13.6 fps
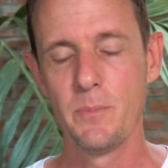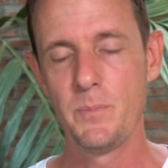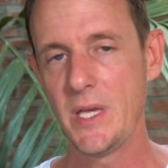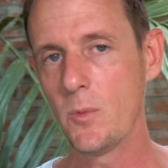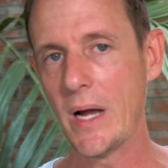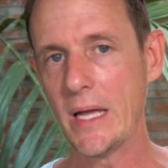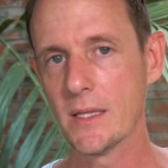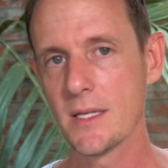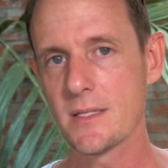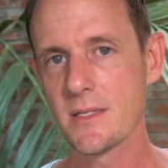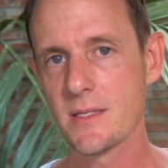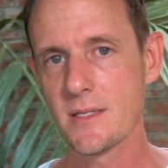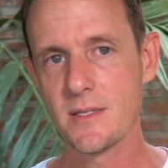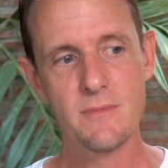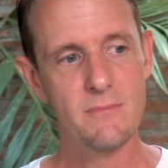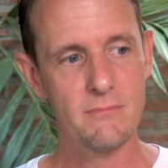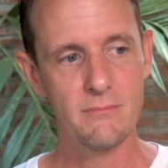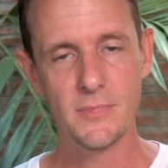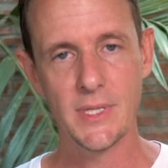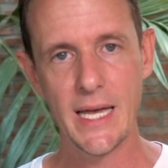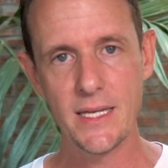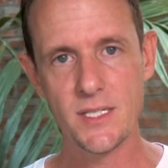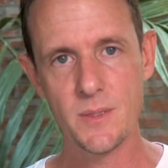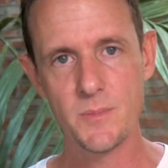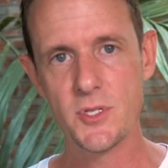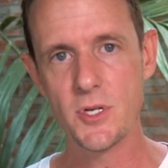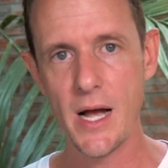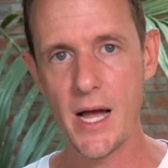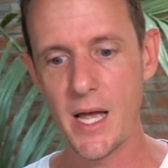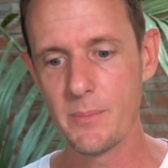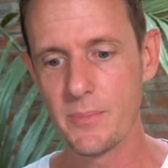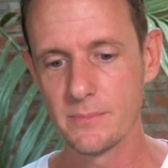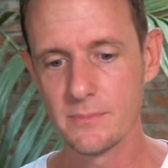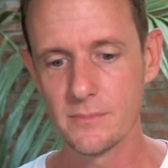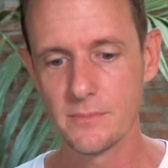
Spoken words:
be weightless, like, subscribe,